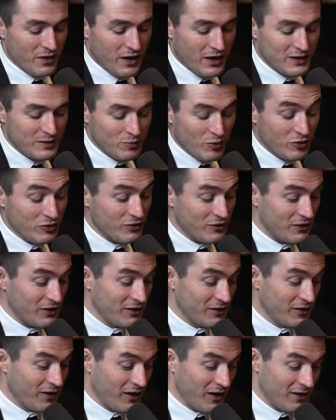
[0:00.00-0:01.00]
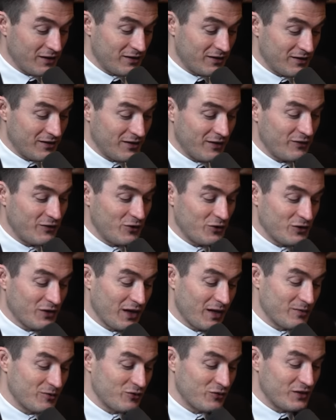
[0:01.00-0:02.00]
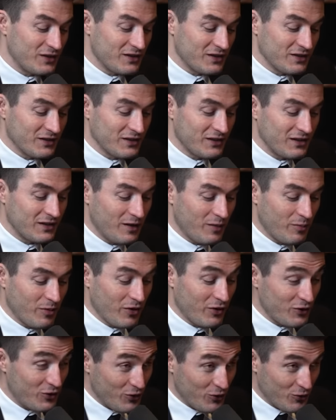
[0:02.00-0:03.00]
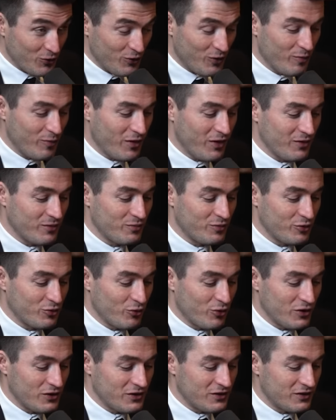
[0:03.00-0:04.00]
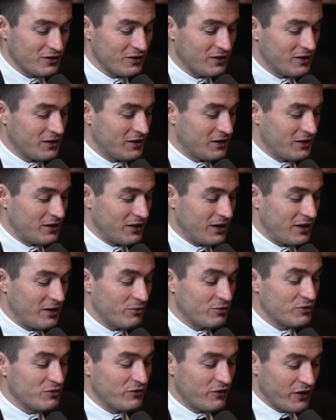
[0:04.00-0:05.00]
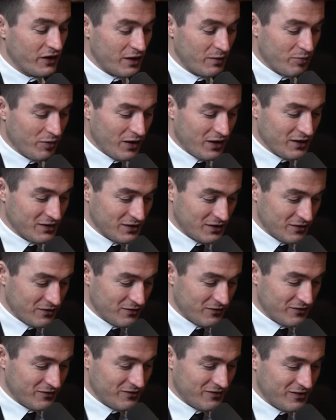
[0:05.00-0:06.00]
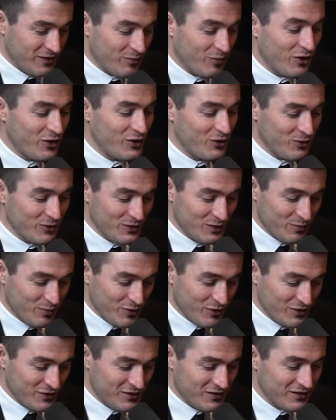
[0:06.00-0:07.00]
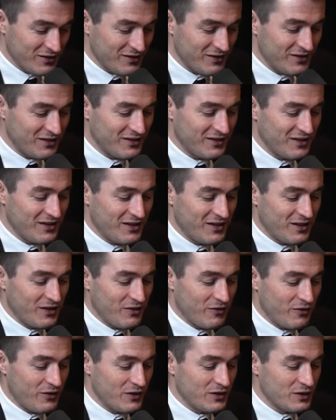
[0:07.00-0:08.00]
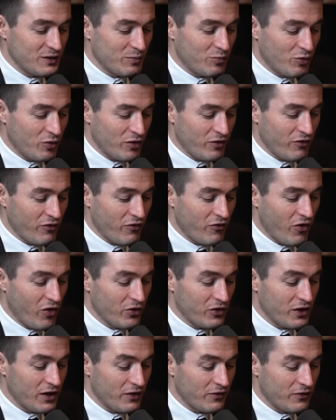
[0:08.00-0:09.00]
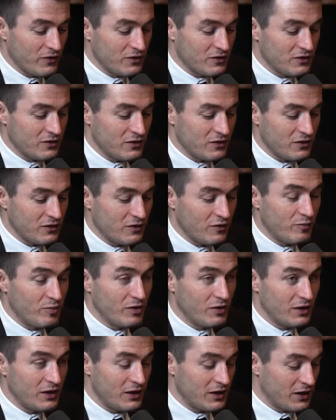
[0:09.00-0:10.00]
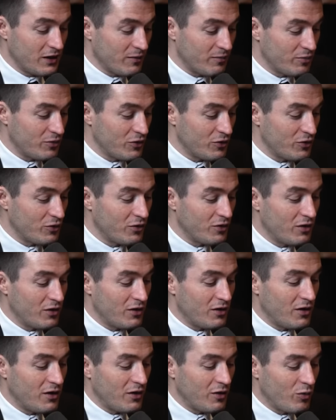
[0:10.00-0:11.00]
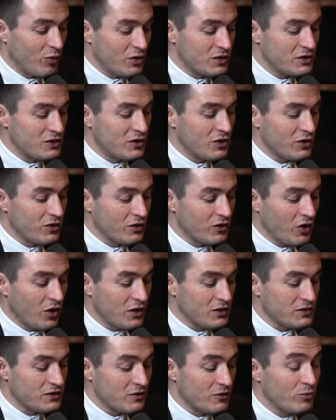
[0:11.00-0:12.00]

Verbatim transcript: I spoke to Elon a few times recently about you, about Blue Origin, and he was very positive about you as a person and very supportive of all the efforts you've been leading at Blue. What's your thoughts?